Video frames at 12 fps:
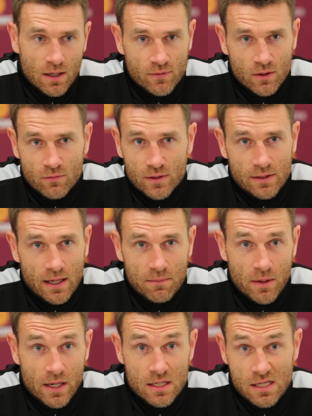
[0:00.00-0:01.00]
I felt for
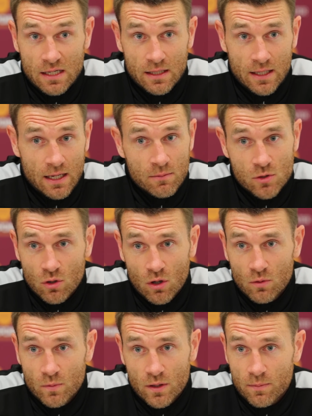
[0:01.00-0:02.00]
10 minutes into the game,
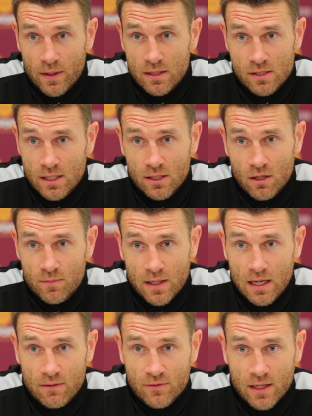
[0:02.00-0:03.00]
Scotland were the better side up
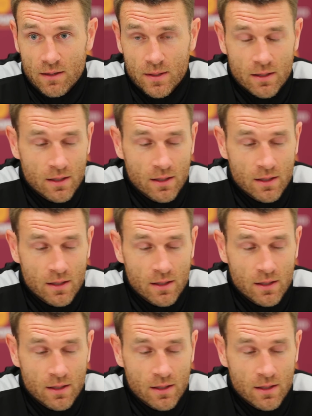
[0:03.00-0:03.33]
to half time,